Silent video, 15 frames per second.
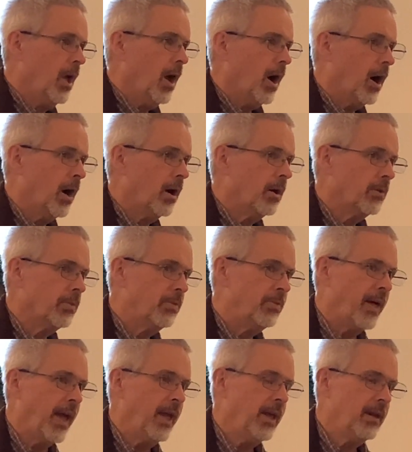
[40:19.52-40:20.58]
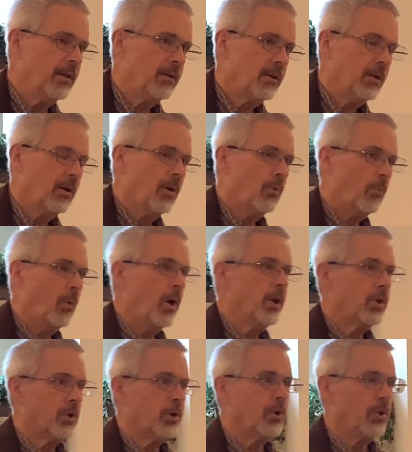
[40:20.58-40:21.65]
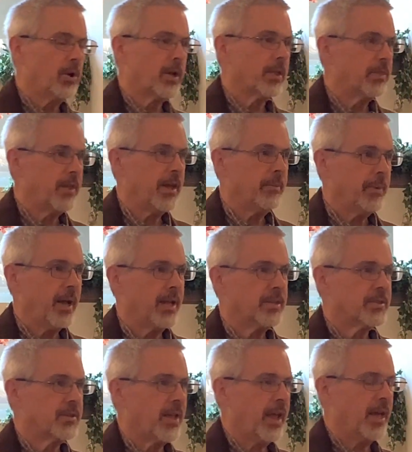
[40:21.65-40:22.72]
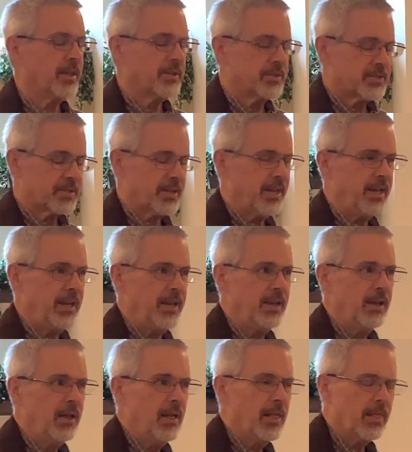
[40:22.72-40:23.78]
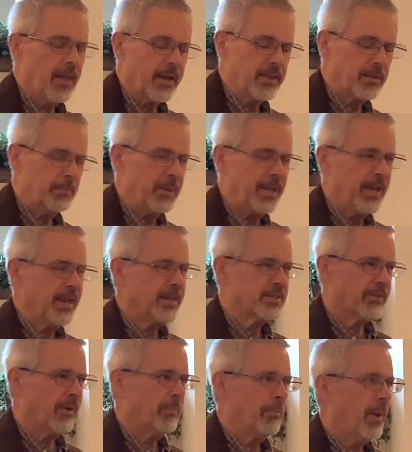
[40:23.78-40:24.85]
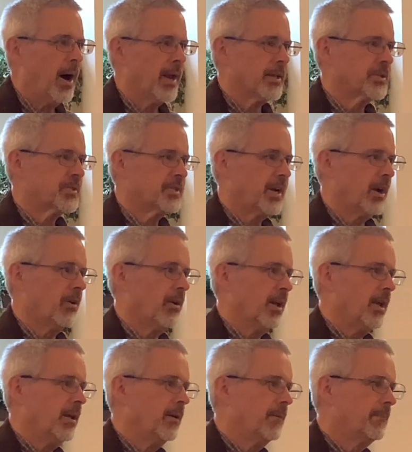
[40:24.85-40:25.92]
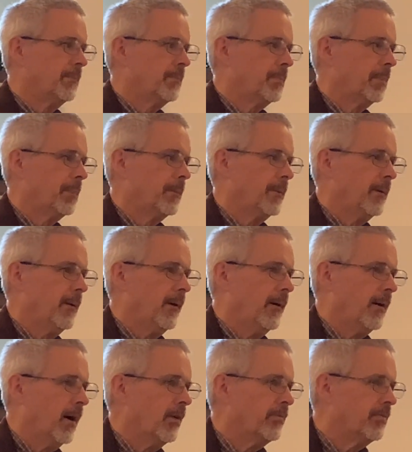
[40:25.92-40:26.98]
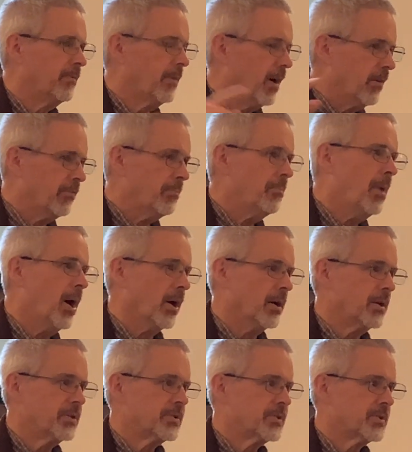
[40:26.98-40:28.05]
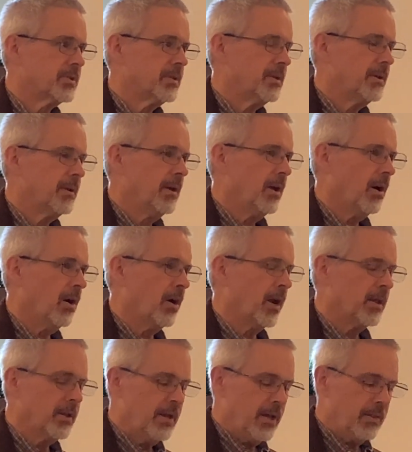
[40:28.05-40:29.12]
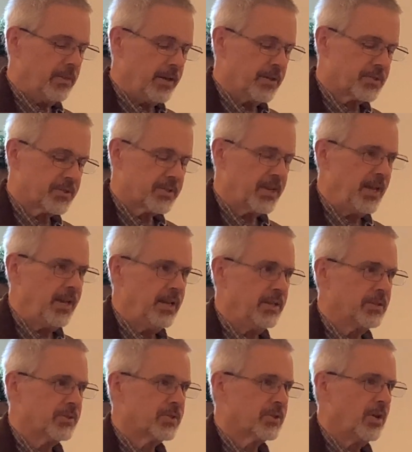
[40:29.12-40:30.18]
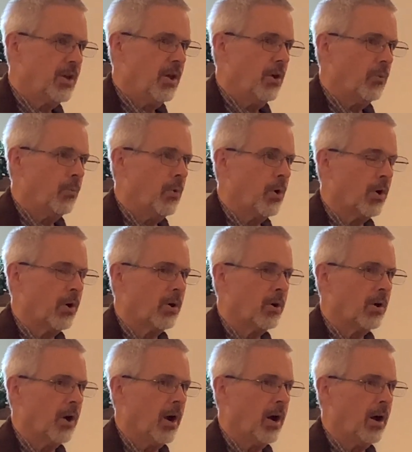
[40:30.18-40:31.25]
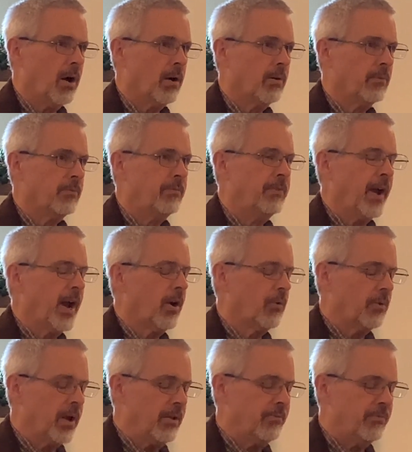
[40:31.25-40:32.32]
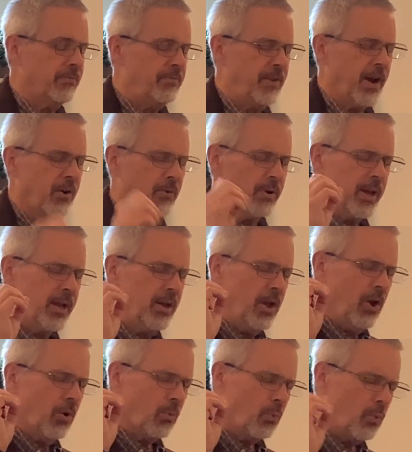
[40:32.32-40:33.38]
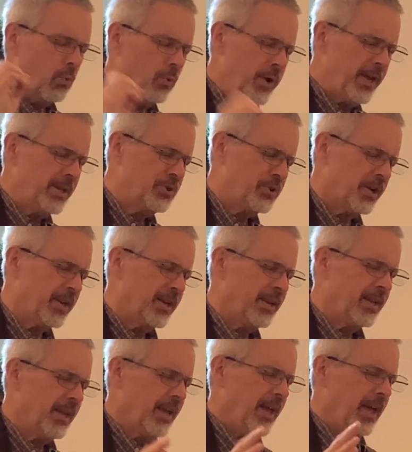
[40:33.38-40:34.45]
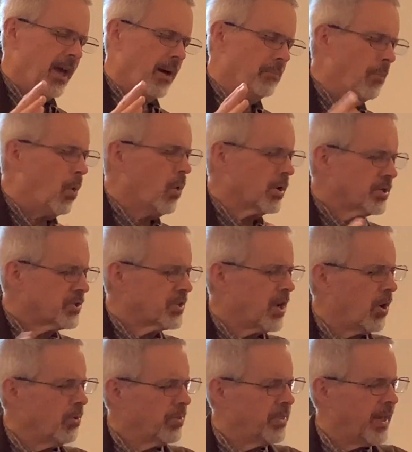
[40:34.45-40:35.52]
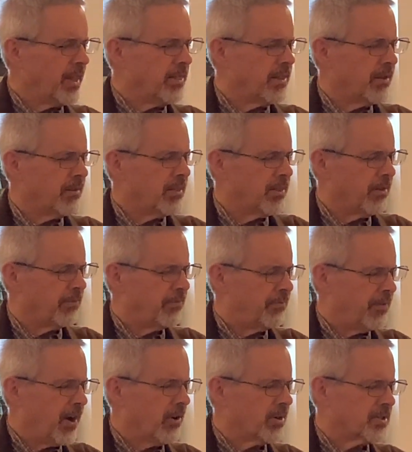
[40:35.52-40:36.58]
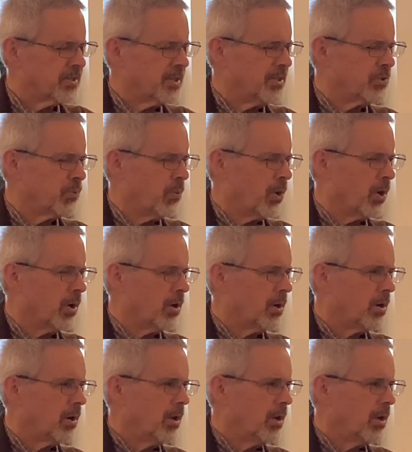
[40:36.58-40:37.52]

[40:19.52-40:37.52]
Uh, they, one could look at them and, and see like the beginnings of a monastery of, of monks. All right, the Essenes were uh, very, very rigid, more so than the, the Pharisees were.